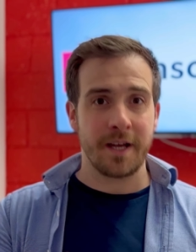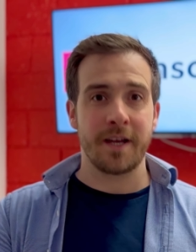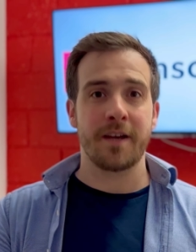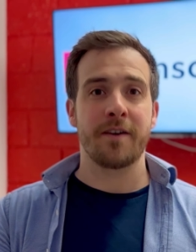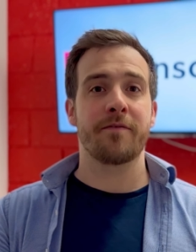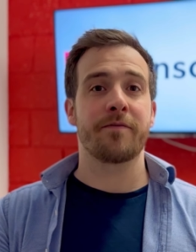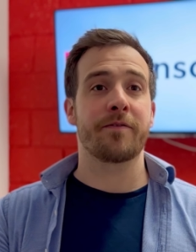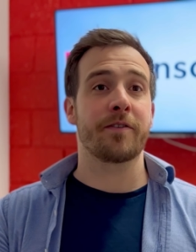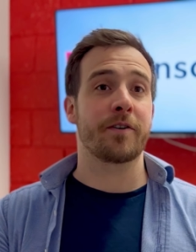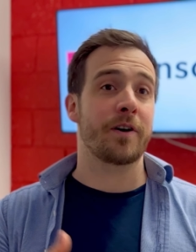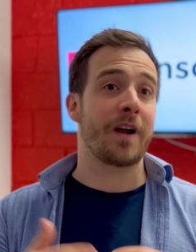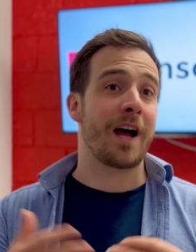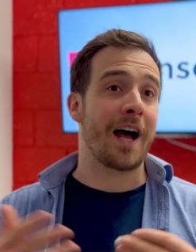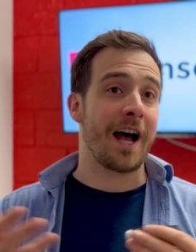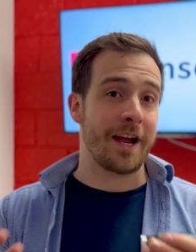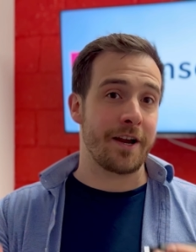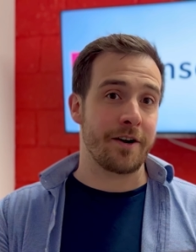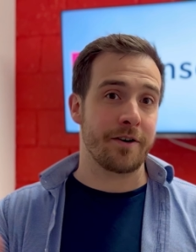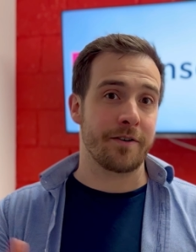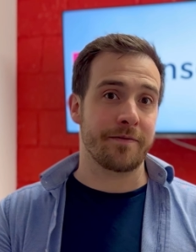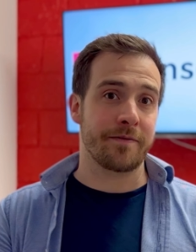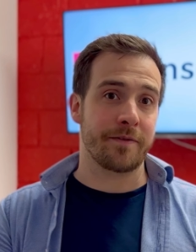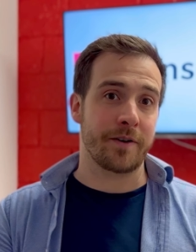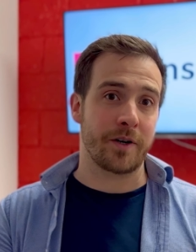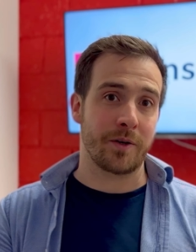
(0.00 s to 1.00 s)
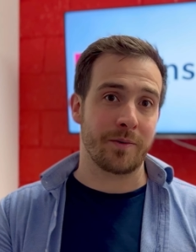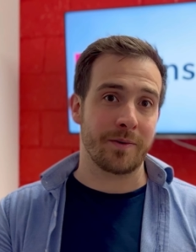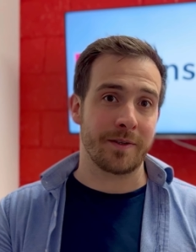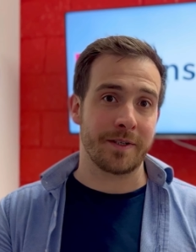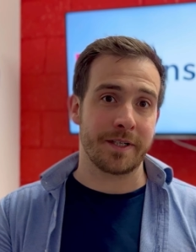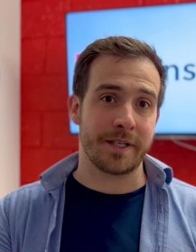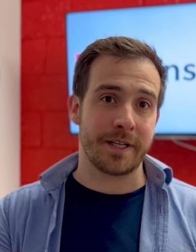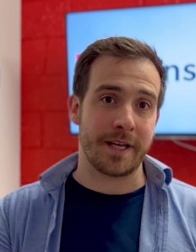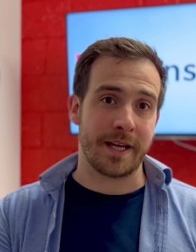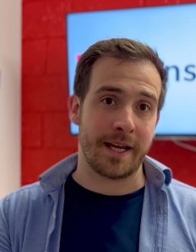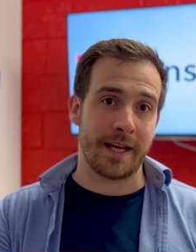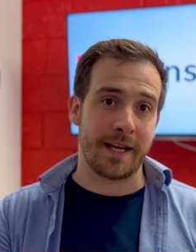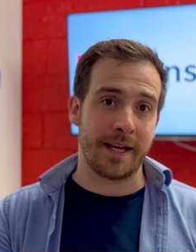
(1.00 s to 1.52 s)
for higher
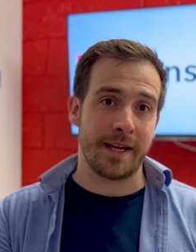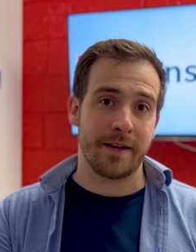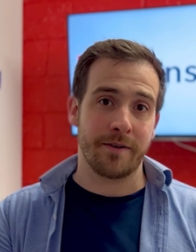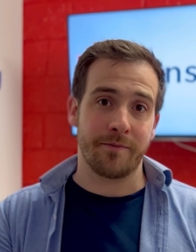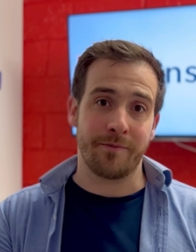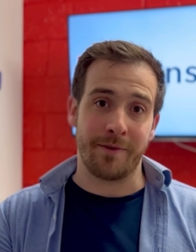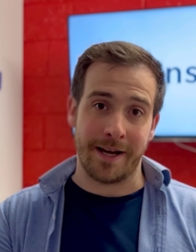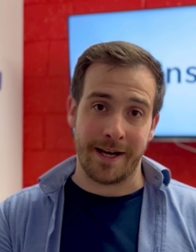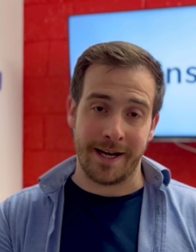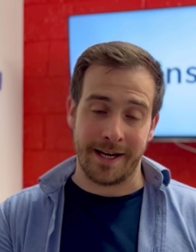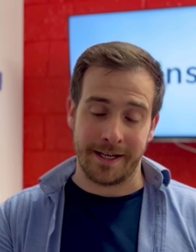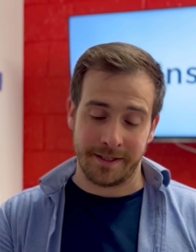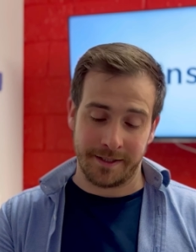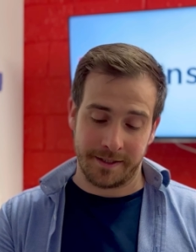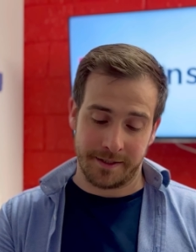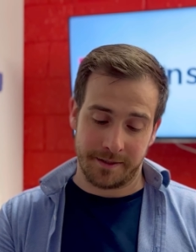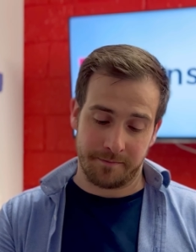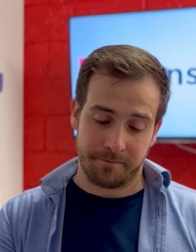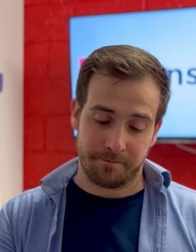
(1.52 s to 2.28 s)
frequency readings.